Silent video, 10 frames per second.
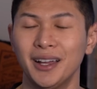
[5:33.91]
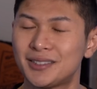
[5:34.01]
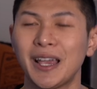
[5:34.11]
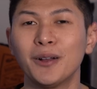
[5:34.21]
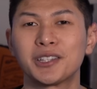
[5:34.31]

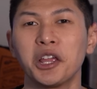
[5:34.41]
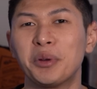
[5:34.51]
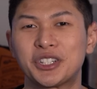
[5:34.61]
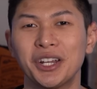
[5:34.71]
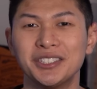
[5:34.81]
Sounds a little
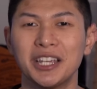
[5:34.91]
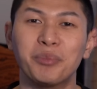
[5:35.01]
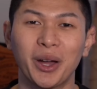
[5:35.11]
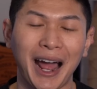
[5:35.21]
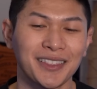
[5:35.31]
bit cheesy,
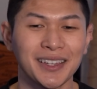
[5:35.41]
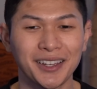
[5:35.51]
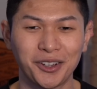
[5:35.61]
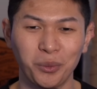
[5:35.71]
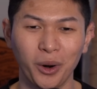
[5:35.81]
but I
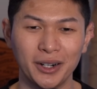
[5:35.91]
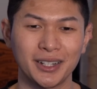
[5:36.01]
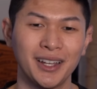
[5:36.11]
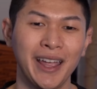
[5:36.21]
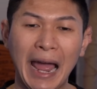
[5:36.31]
think it could
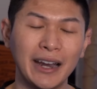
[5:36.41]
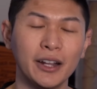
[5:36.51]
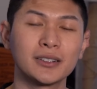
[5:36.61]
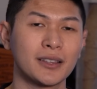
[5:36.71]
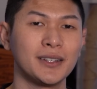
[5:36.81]
work.
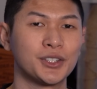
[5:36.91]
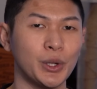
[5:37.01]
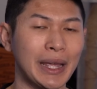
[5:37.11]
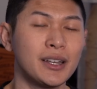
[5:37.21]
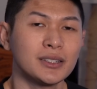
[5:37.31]
And here's the thing
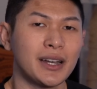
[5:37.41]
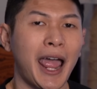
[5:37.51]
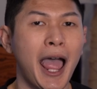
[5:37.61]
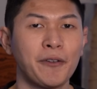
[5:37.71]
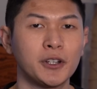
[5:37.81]
too, it doesn't
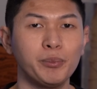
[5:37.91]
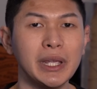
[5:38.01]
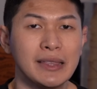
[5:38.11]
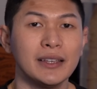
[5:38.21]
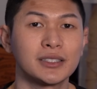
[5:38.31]
have to
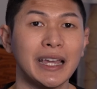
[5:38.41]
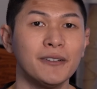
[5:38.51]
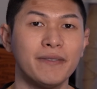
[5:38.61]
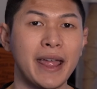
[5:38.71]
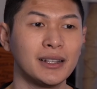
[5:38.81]
be this
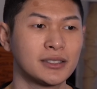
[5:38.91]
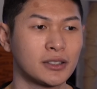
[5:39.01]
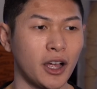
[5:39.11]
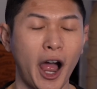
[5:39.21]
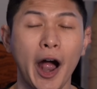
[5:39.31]

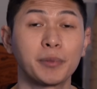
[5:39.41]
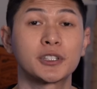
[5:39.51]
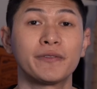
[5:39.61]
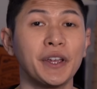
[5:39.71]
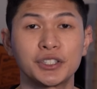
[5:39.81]
advanced
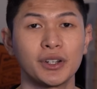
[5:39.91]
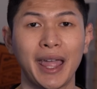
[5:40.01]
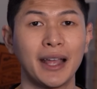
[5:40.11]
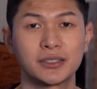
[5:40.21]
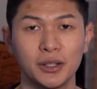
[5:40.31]
observation
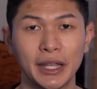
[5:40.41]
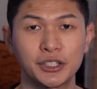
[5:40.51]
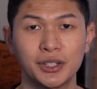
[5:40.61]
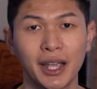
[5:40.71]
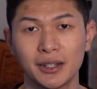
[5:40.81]

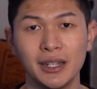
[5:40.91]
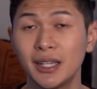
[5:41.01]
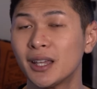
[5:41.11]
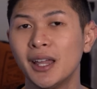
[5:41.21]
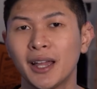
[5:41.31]
cancellation
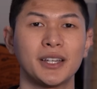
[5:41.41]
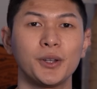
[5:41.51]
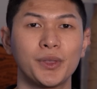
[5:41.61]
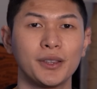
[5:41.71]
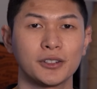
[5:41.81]
technique, because I
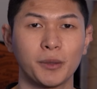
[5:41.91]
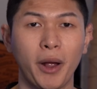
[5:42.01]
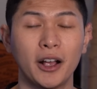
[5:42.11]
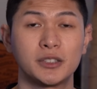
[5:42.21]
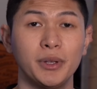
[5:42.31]
do think there's a
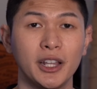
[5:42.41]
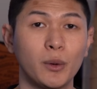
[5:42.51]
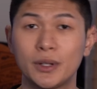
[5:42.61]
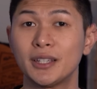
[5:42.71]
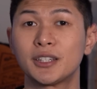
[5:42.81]

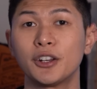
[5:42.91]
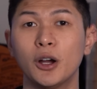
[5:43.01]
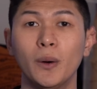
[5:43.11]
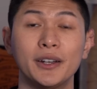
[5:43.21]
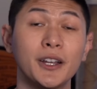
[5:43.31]
possibility where this can
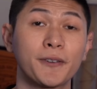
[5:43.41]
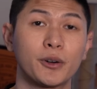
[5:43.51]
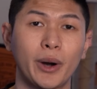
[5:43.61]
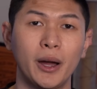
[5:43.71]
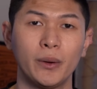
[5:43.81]
go a
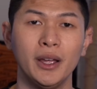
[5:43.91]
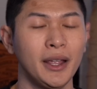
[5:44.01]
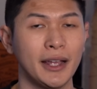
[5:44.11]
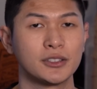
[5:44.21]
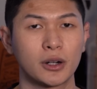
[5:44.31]
different route
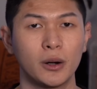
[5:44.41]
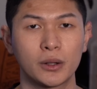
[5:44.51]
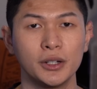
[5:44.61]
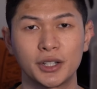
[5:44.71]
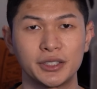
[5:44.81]
and
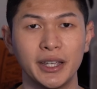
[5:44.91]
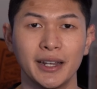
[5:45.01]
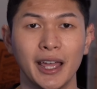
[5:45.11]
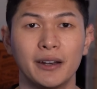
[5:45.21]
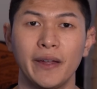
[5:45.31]
Zoro could just
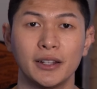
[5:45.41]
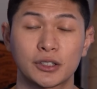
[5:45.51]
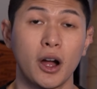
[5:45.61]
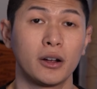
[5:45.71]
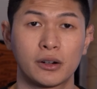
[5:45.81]
get
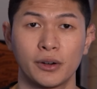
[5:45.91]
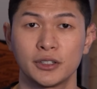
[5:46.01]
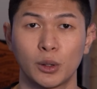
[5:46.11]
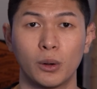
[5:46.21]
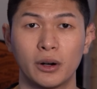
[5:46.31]
advanced
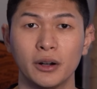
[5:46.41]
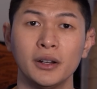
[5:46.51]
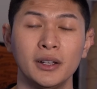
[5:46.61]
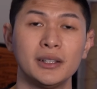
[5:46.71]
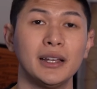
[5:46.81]
conquerors
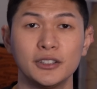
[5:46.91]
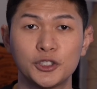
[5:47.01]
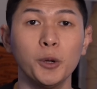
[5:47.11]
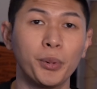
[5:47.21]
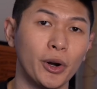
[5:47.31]
or
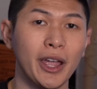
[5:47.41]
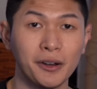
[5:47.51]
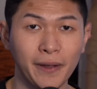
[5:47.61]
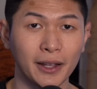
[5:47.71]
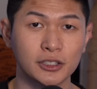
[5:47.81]
super
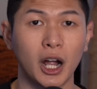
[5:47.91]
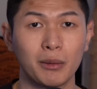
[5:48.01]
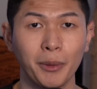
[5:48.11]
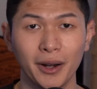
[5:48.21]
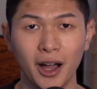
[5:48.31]
advanced
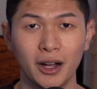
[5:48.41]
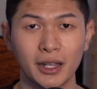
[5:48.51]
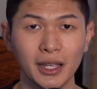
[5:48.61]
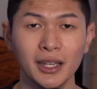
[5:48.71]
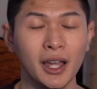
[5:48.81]
armament
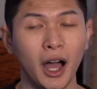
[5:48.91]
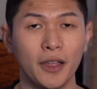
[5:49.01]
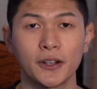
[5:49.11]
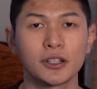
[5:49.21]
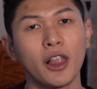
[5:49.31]
Haki.
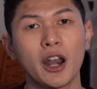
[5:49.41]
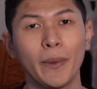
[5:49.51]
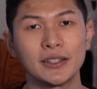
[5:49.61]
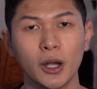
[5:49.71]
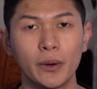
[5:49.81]
There's a lot
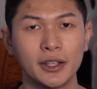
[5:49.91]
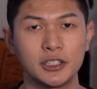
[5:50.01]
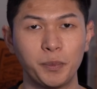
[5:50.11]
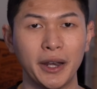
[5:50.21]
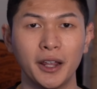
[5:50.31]
of ways Oda
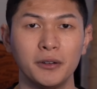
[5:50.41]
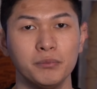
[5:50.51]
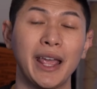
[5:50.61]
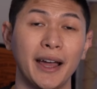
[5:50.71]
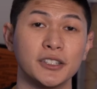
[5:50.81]
can spin it,
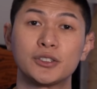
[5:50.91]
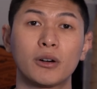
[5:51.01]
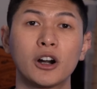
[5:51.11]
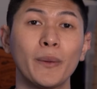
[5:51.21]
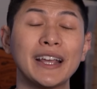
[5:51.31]
but yeah,
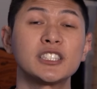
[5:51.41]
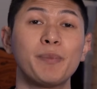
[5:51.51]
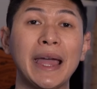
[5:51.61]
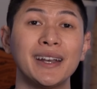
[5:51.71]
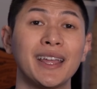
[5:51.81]
Zoro
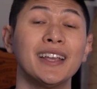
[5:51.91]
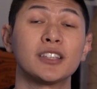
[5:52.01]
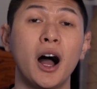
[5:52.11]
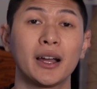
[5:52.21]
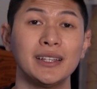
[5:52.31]
expanding
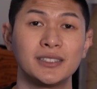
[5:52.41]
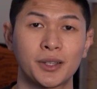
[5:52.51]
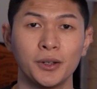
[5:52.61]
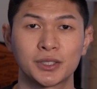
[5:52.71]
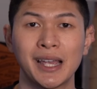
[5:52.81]
his Haki
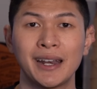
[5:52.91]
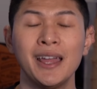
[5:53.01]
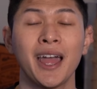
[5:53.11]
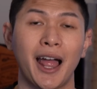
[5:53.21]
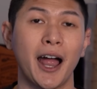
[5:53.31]
skill
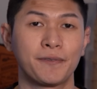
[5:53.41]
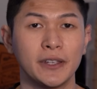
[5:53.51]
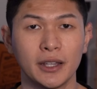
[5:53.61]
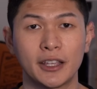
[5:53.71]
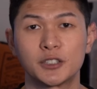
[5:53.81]
set, I
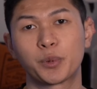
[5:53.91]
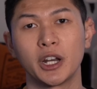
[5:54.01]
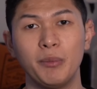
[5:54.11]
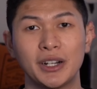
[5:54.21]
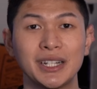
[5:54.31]
feel like is
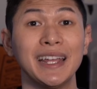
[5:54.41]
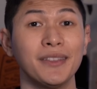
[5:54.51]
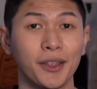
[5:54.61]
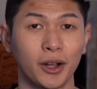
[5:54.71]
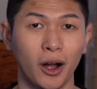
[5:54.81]
pretty much
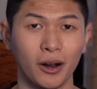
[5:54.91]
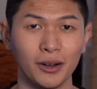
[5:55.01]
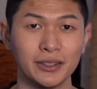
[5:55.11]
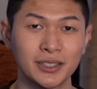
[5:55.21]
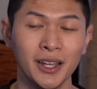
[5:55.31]
in the
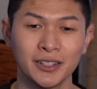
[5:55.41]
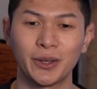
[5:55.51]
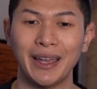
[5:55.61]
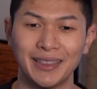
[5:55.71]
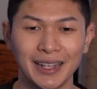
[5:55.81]
cards.
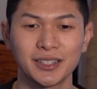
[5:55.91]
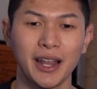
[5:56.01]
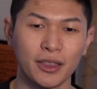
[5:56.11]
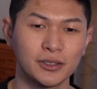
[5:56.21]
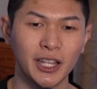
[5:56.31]
So yeah, that's
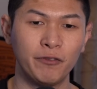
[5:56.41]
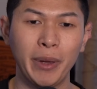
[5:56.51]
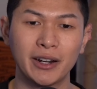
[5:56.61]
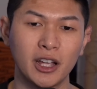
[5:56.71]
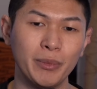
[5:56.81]
another safe
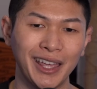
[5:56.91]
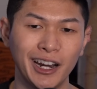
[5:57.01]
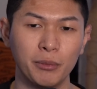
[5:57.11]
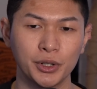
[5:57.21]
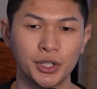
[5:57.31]
bet coming
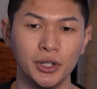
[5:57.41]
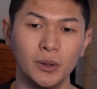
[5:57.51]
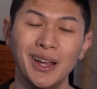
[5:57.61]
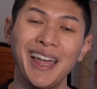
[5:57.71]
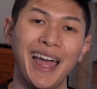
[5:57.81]
in at number 2.